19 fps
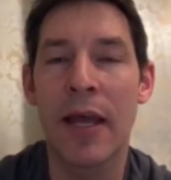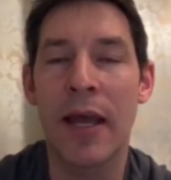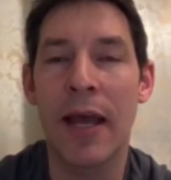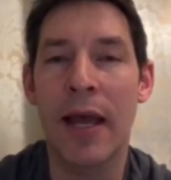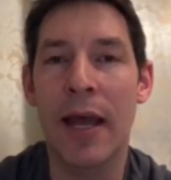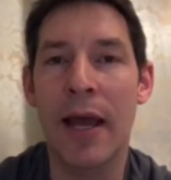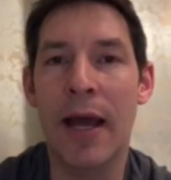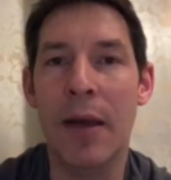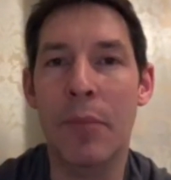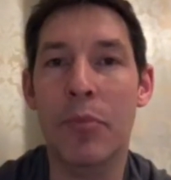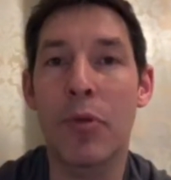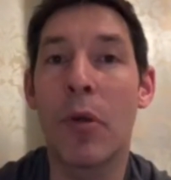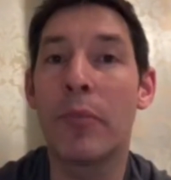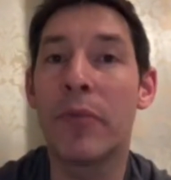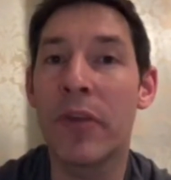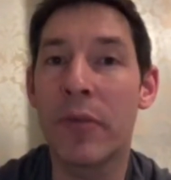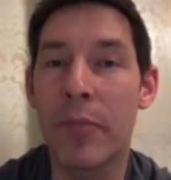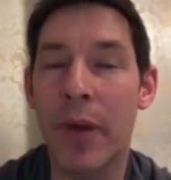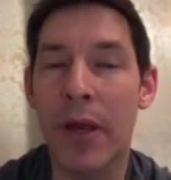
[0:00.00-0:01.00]

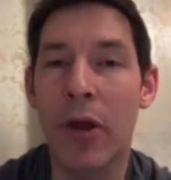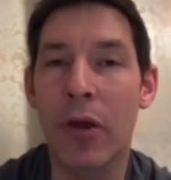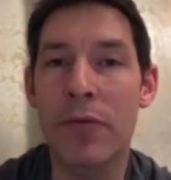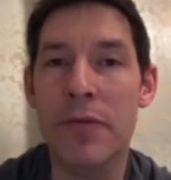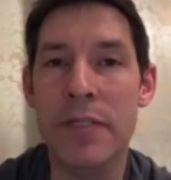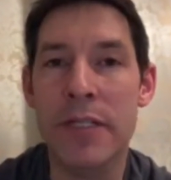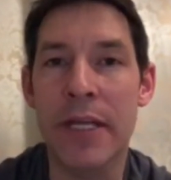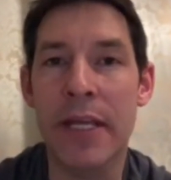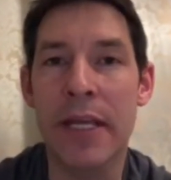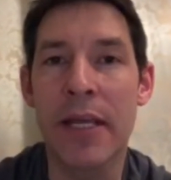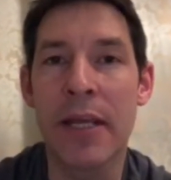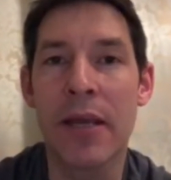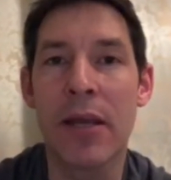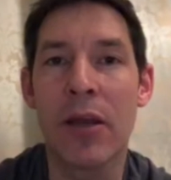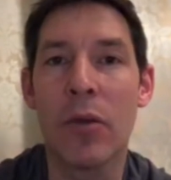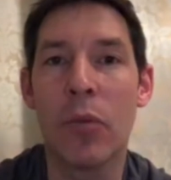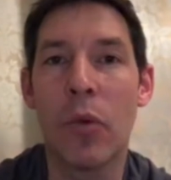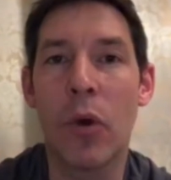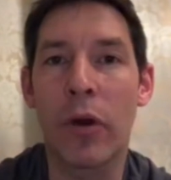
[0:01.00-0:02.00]
prompted by obviously
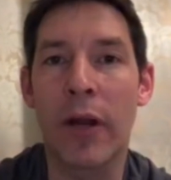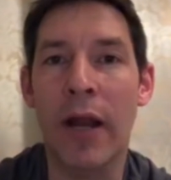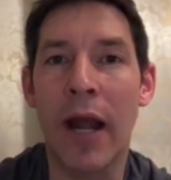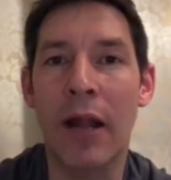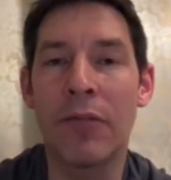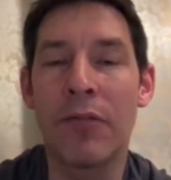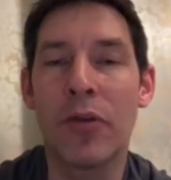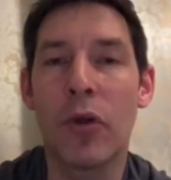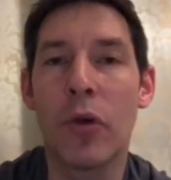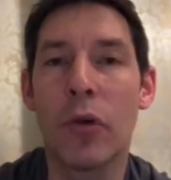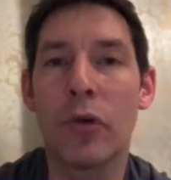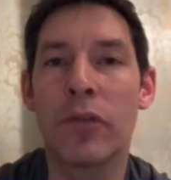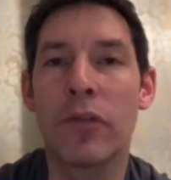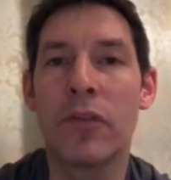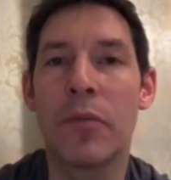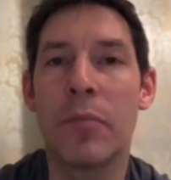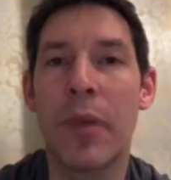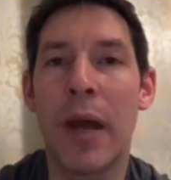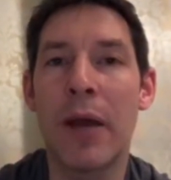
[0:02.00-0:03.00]
what an Alpha
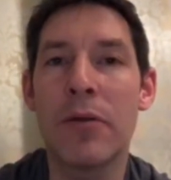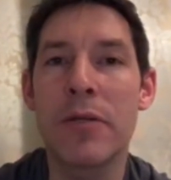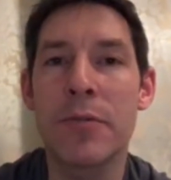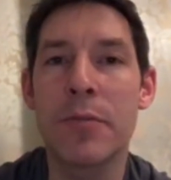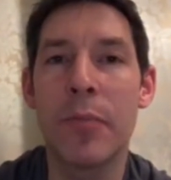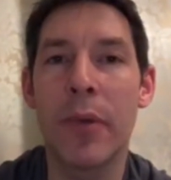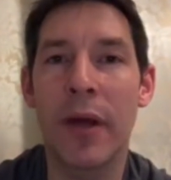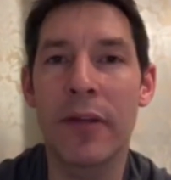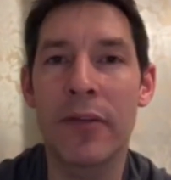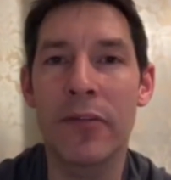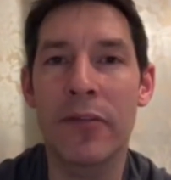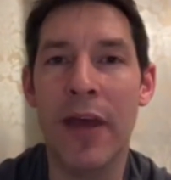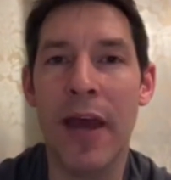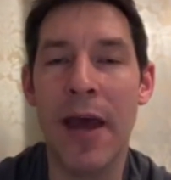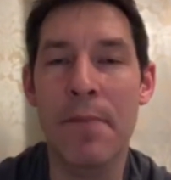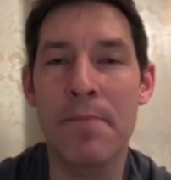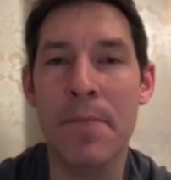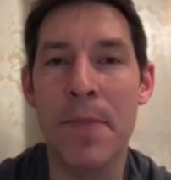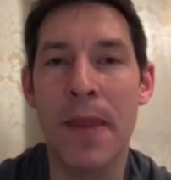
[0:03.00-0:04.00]
course is about. But
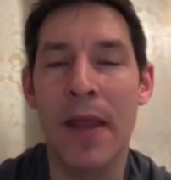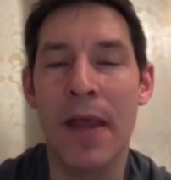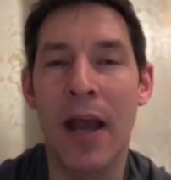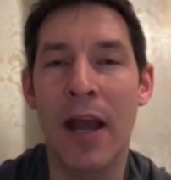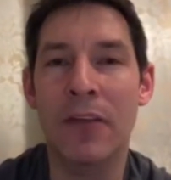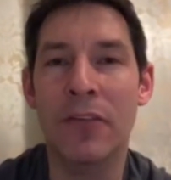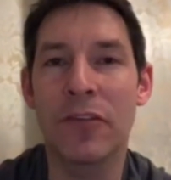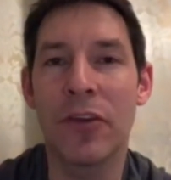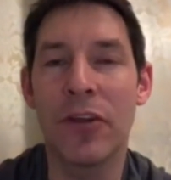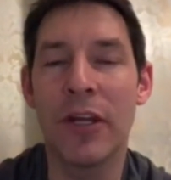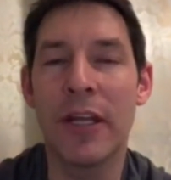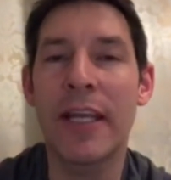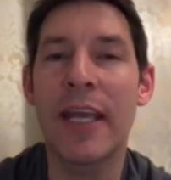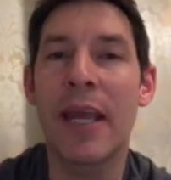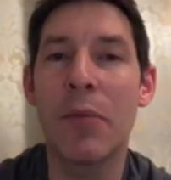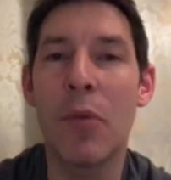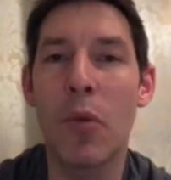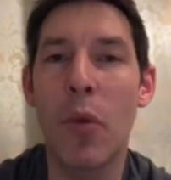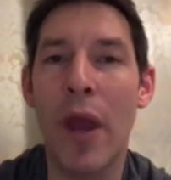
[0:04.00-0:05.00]
I certainly
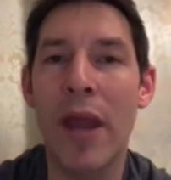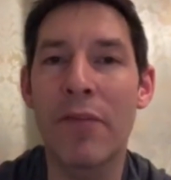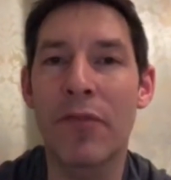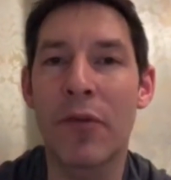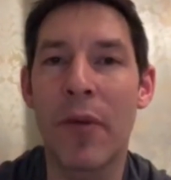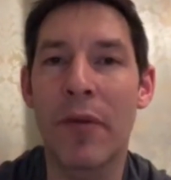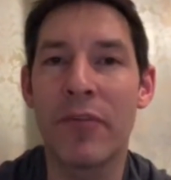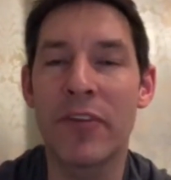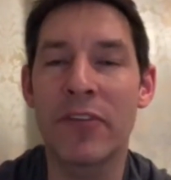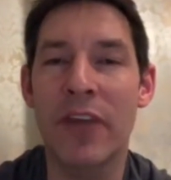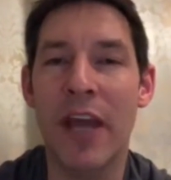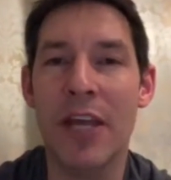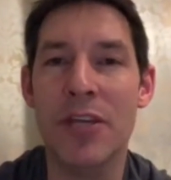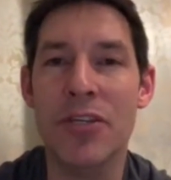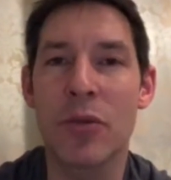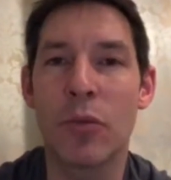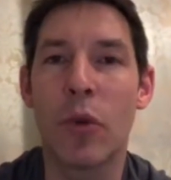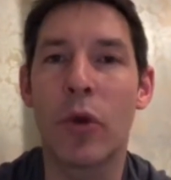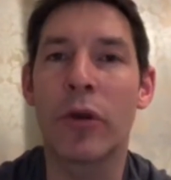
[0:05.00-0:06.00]
came away from every
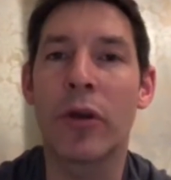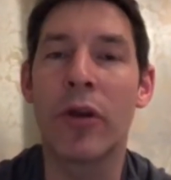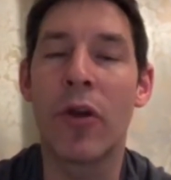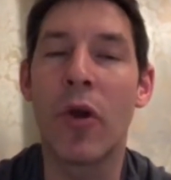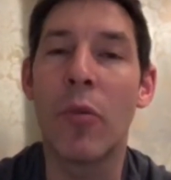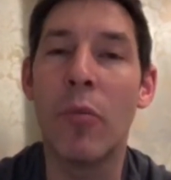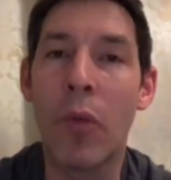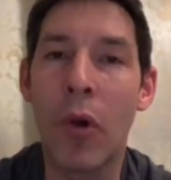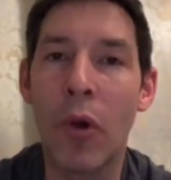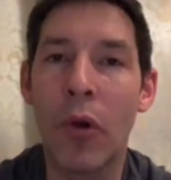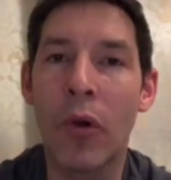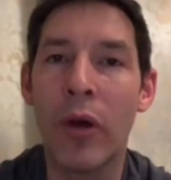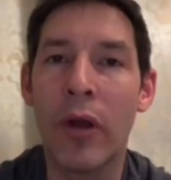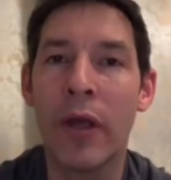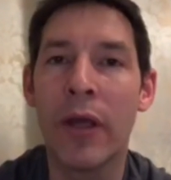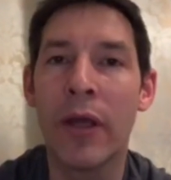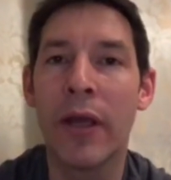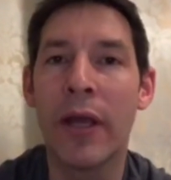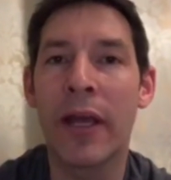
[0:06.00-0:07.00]
session wanting to know
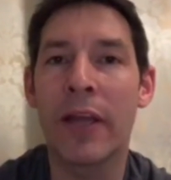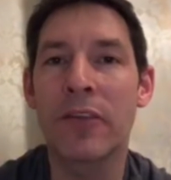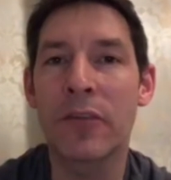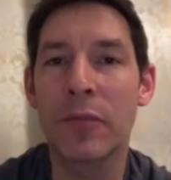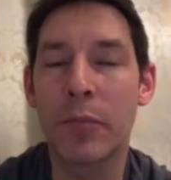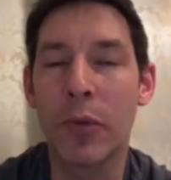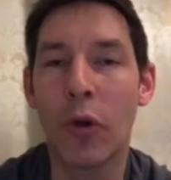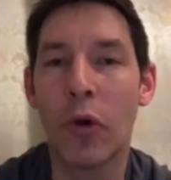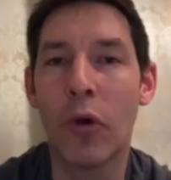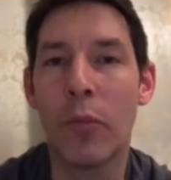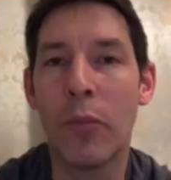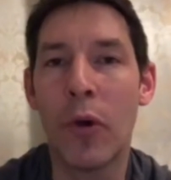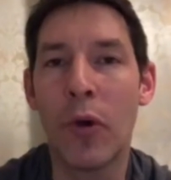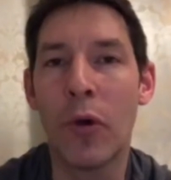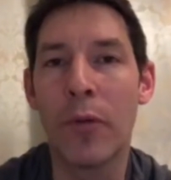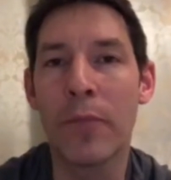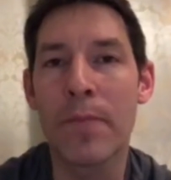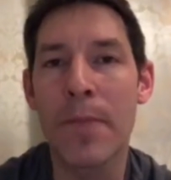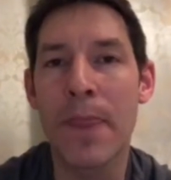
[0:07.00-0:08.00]
more, explore
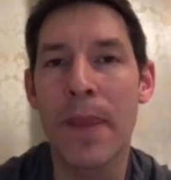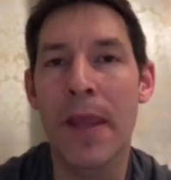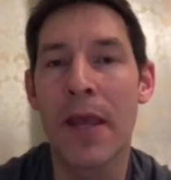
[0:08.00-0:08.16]
more.